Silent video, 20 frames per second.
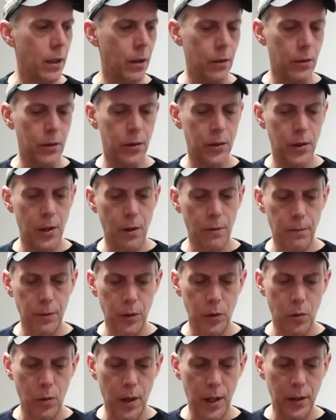stuff for
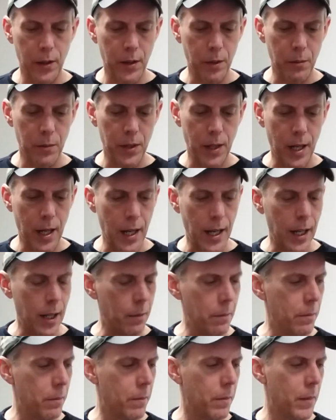quite some
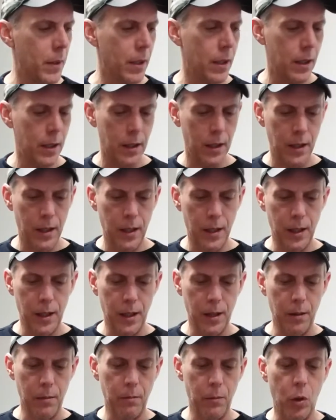time,
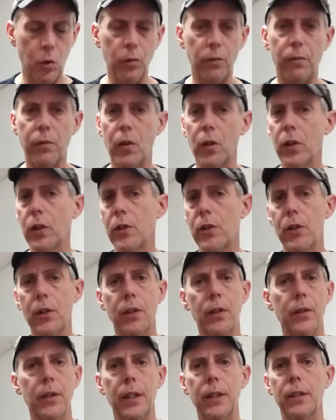old furniture
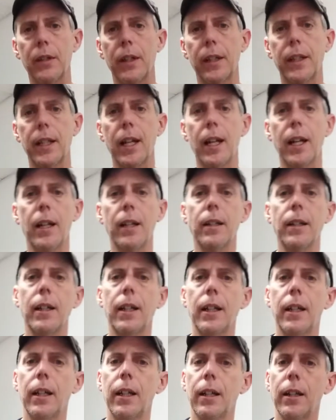and things like that.
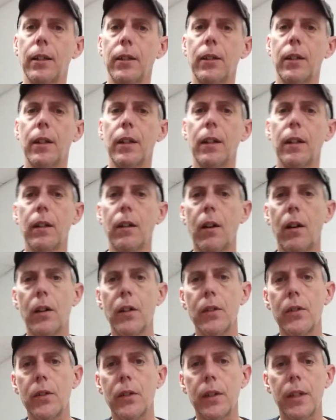And
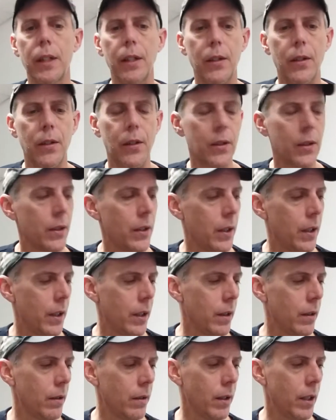honestly, it
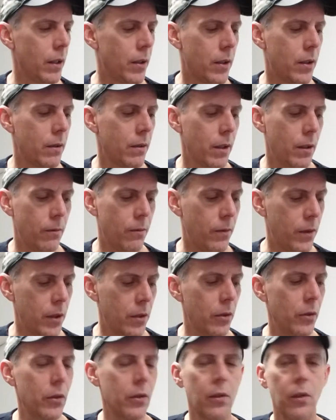
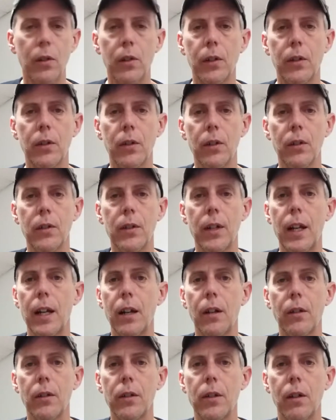feels, looks, and
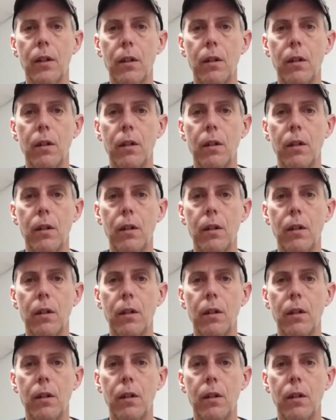sounds.